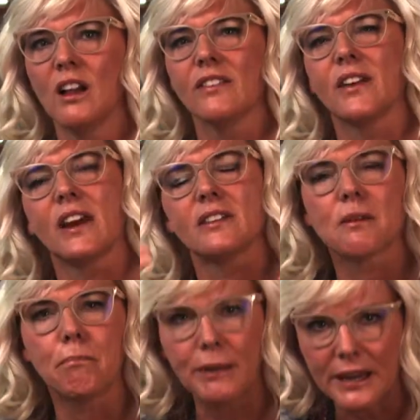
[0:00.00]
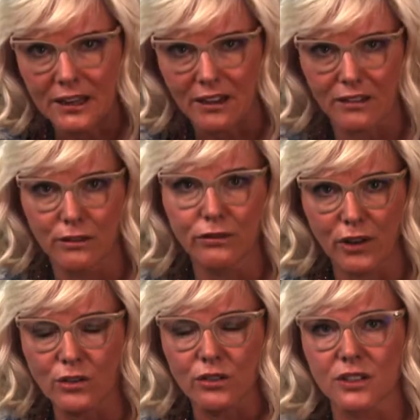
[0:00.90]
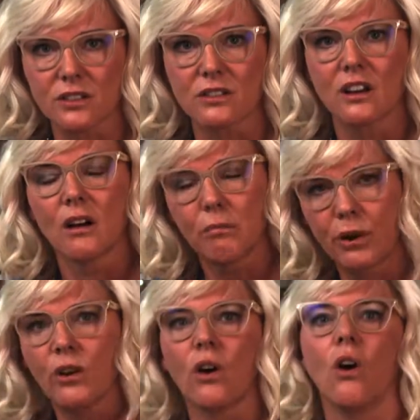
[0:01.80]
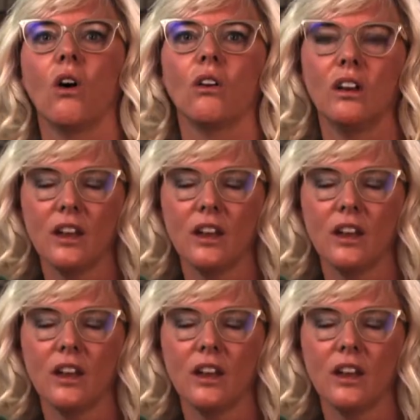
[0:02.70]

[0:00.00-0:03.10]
that there is a bigger focus put on